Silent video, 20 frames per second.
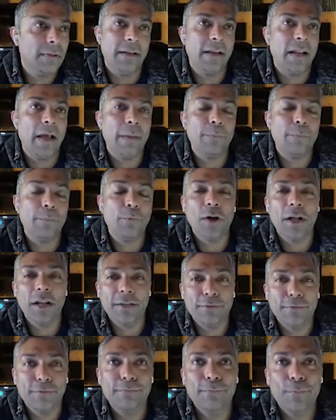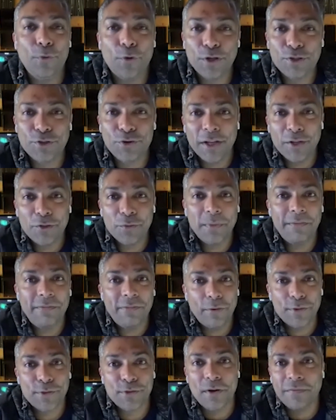and I'm not trying to be
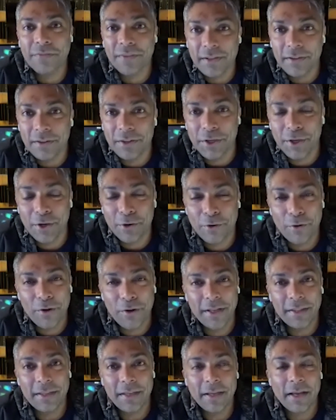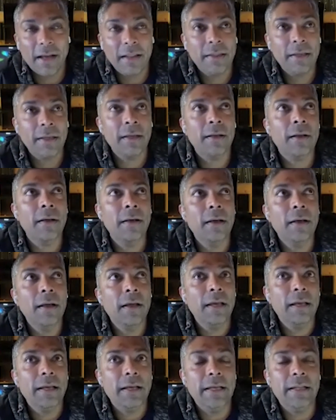philosophical here or anything. I think
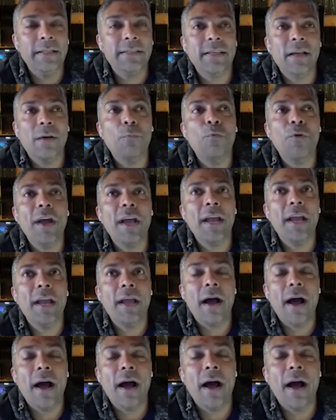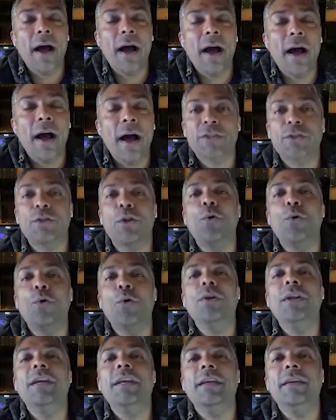in some way I am
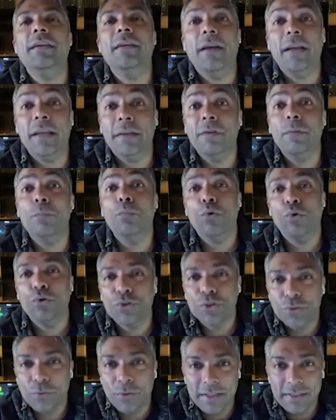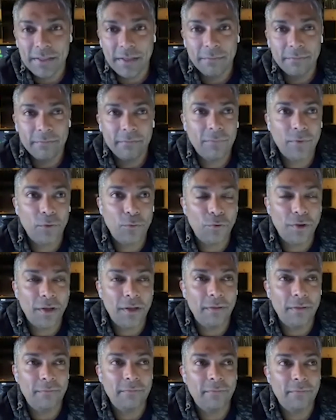slowly, even more so as I'm
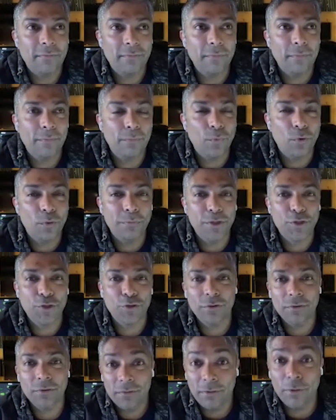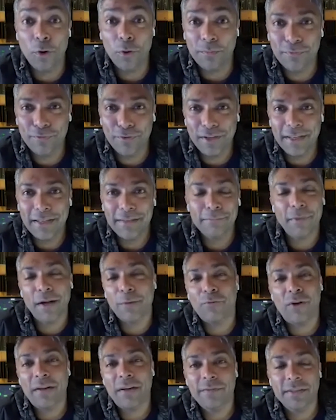growing more mature. Hopefully, my
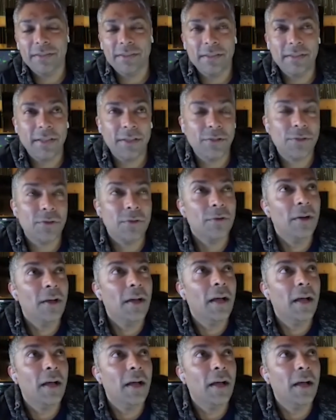wife doesn't think so.